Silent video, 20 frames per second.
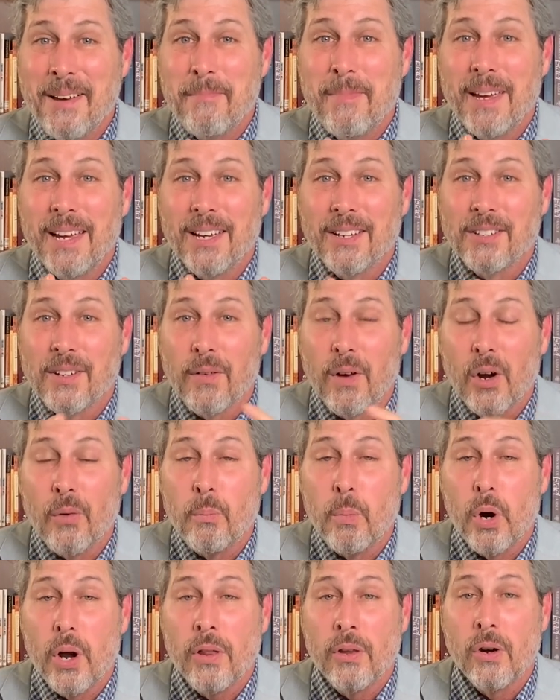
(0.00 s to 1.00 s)
Because of our
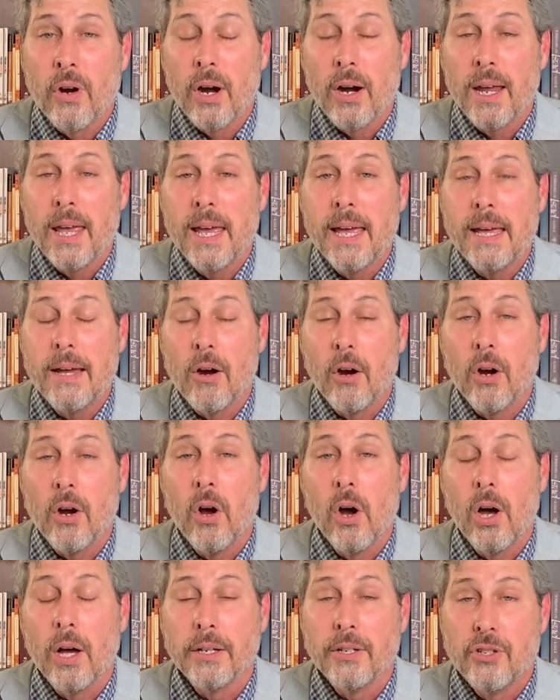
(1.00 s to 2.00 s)
brother, our King, our
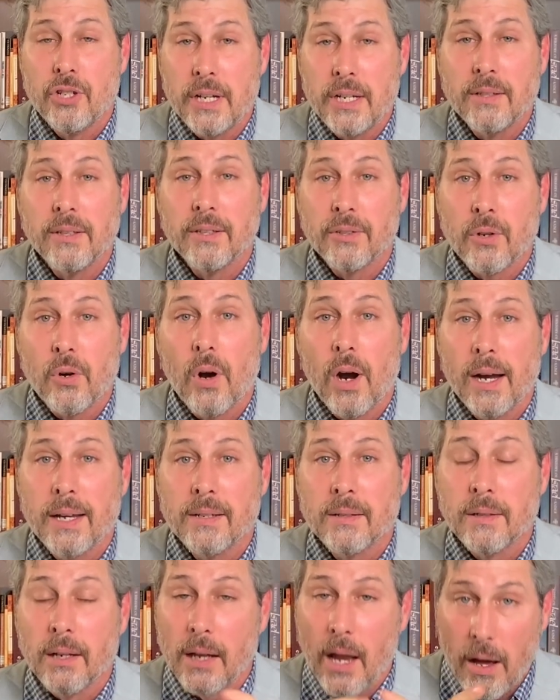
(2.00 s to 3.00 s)
God, Jesus
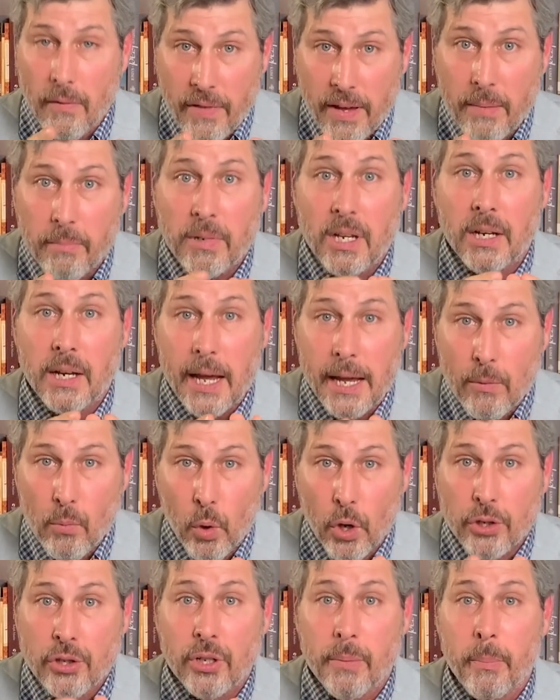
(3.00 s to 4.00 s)
Christ. Love him today.
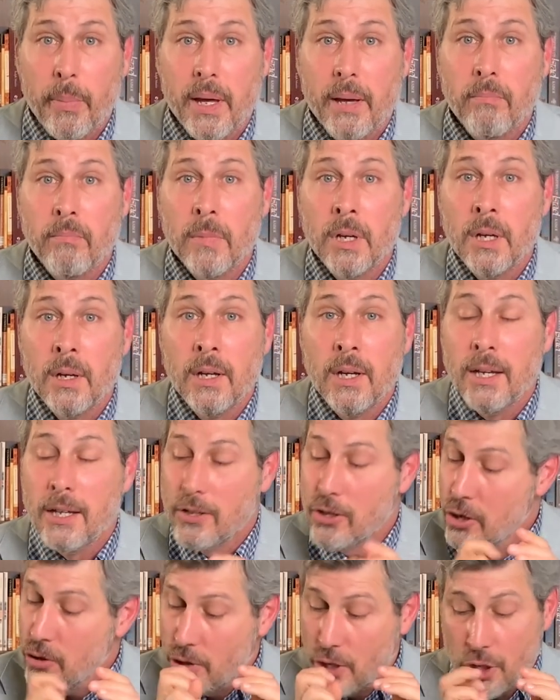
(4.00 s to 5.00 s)
Worship him.
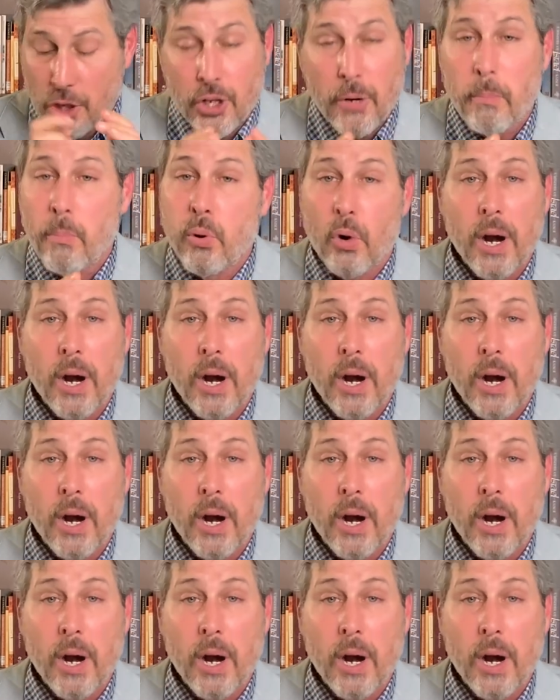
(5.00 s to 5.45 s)
You just should